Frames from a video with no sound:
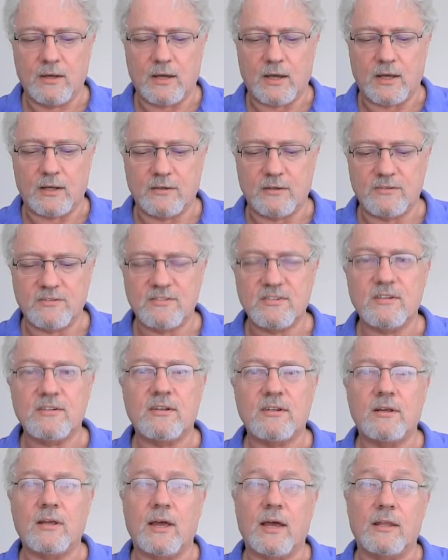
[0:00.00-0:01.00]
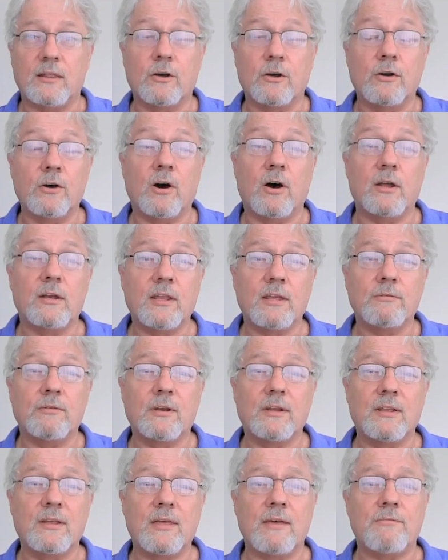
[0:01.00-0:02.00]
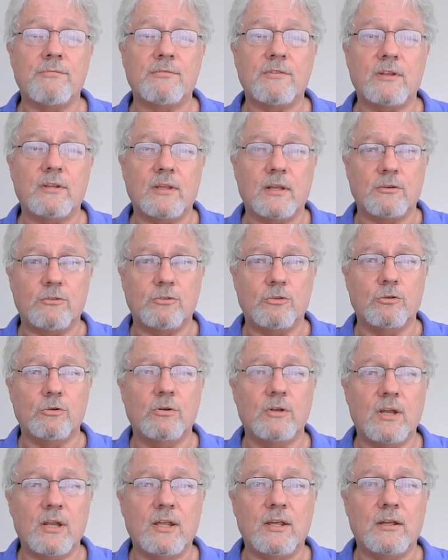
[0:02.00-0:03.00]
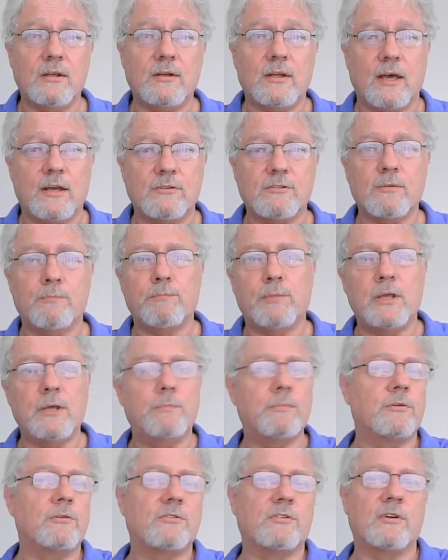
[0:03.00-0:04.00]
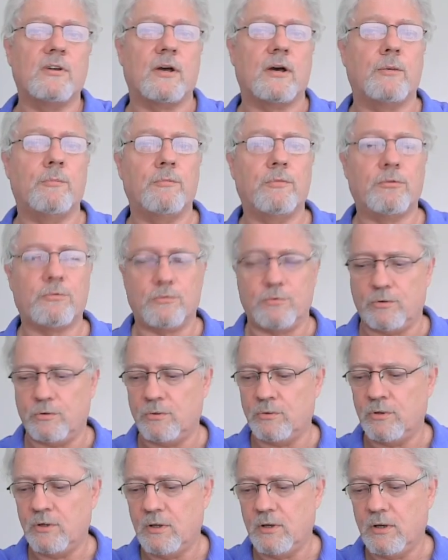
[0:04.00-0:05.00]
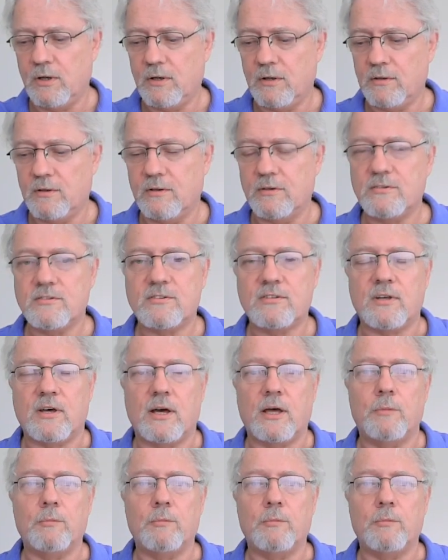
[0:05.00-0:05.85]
and it's sitting, and the God-given gifting that you need as a people to come through this time